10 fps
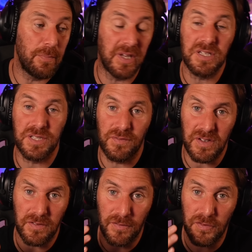Because
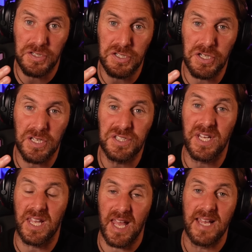the the footage you're going to
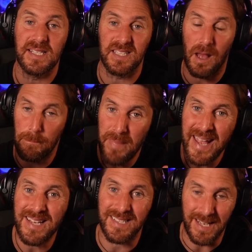see is
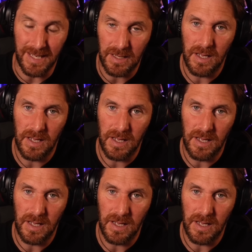amazing.